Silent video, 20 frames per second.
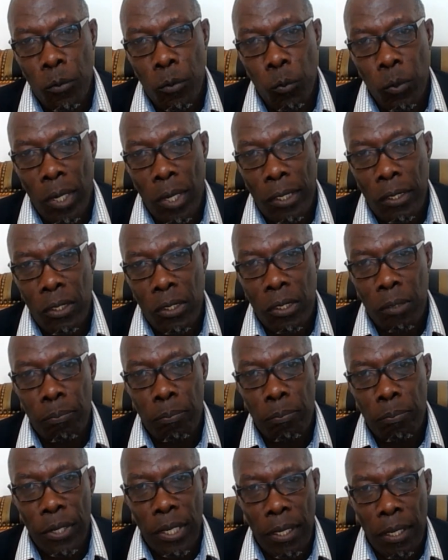One
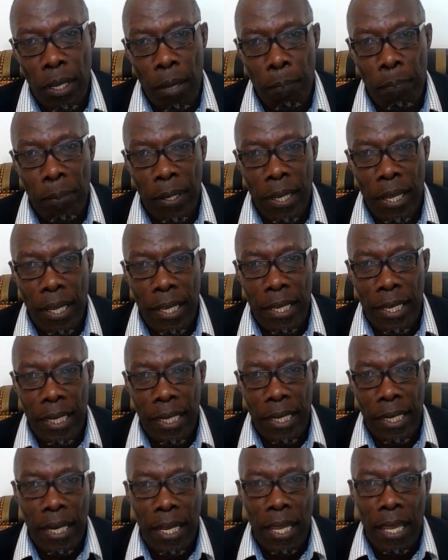doesn't bring a player
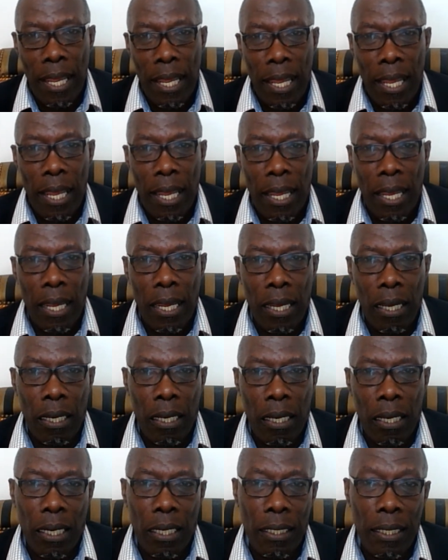in
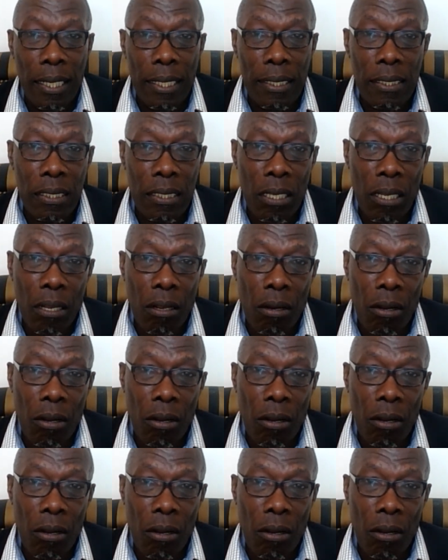unless the